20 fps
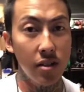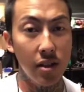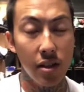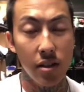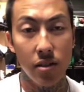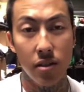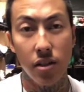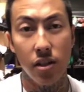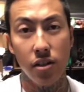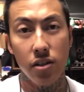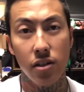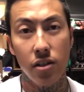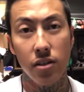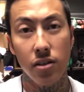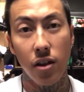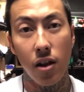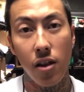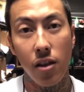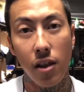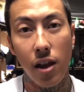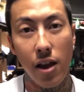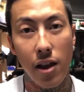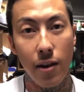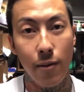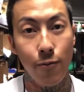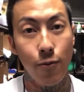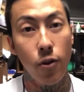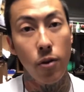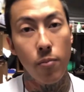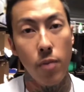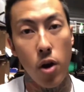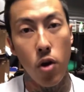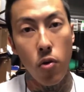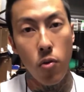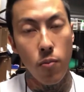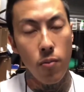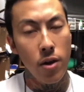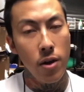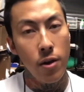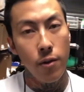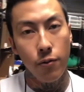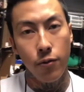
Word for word: selling t-shirts online from home,